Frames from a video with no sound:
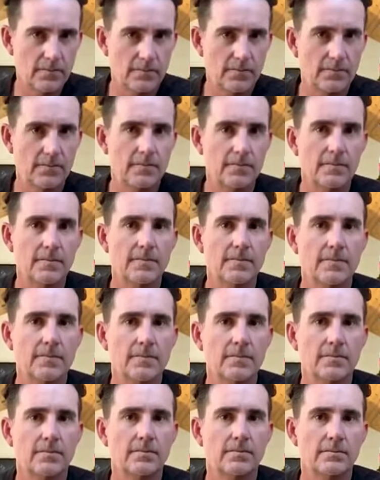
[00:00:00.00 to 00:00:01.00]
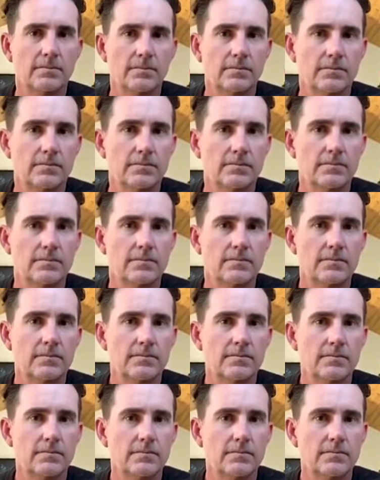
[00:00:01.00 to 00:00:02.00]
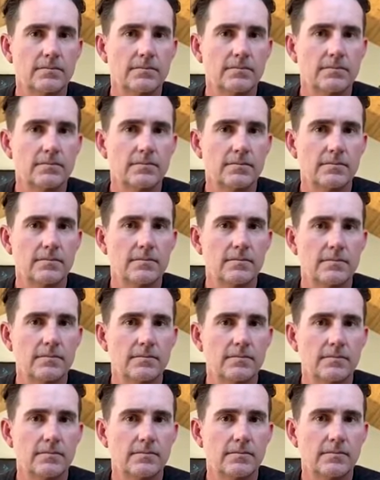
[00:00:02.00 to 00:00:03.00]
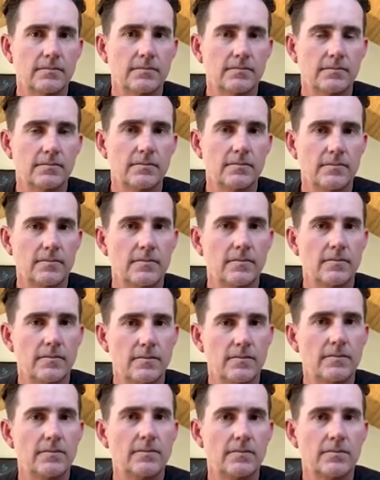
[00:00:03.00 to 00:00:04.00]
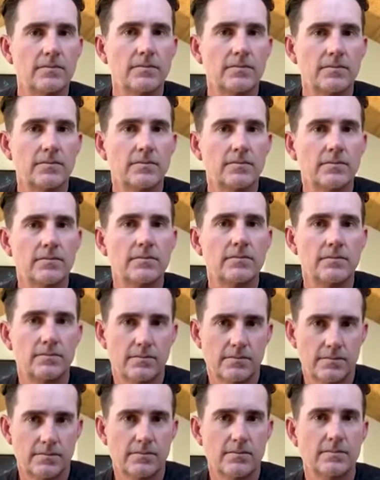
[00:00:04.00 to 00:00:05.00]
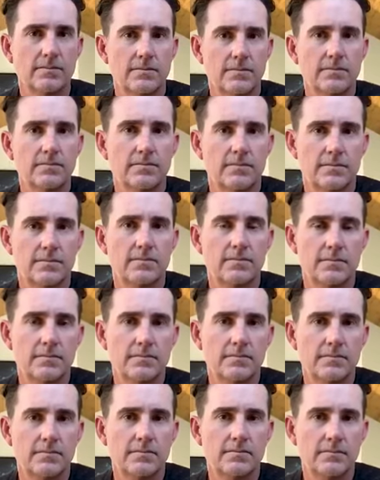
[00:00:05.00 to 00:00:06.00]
[no speech]